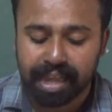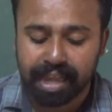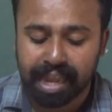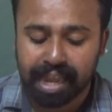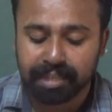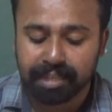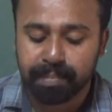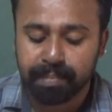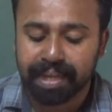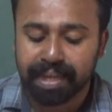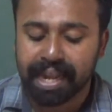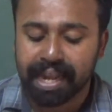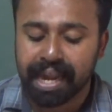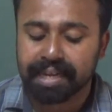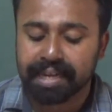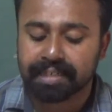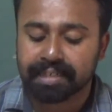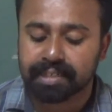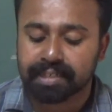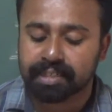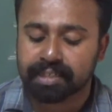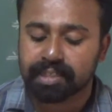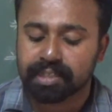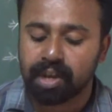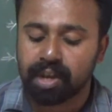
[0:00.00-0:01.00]
and behind
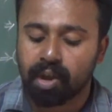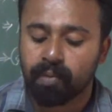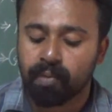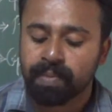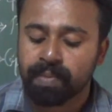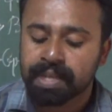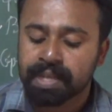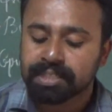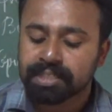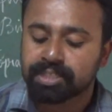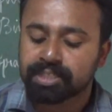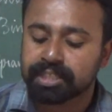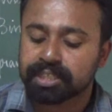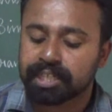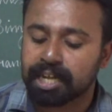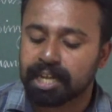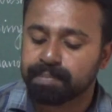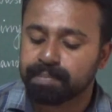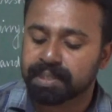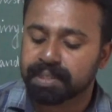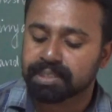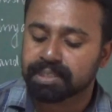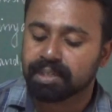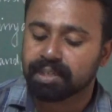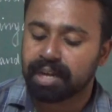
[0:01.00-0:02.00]
her now she
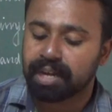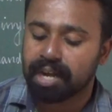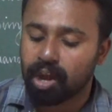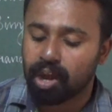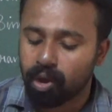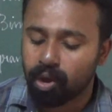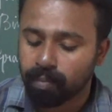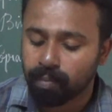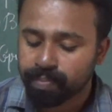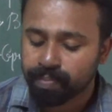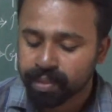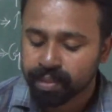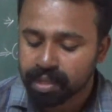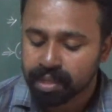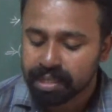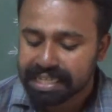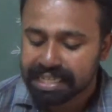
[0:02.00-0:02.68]
helped along